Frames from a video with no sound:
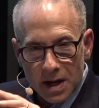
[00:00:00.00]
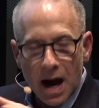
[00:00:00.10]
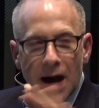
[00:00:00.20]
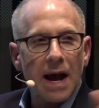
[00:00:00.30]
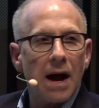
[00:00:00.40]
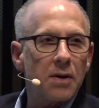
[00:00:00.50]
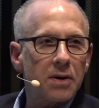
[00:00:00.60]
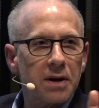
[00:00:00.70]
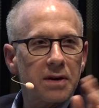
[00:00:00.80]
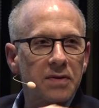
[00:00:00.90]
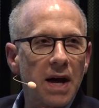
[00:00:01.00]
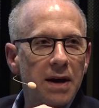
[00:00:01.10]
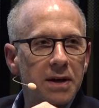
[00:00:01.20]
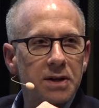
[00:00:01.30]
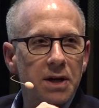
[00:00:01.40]
got out of
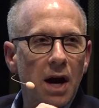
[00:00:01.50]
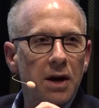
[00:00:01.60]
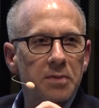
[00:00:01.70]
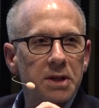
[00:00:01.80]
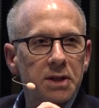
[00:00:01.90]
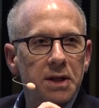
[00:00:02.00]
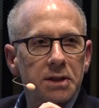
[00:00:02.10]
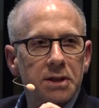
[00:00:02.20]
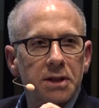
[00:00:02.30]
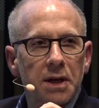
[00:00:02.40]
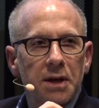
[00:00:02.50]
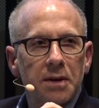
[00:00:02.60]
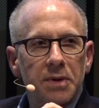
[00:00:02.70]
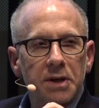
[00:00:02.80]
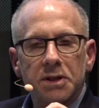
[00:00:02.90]
that entire business
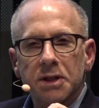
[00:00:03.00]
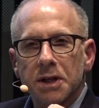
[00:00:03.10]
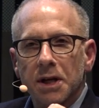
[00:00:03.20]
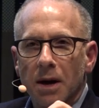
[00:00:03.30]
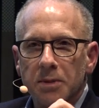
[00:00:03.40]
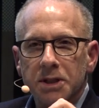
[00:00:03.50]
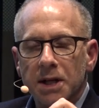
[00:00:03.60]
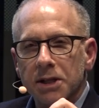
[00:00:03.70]
because the economics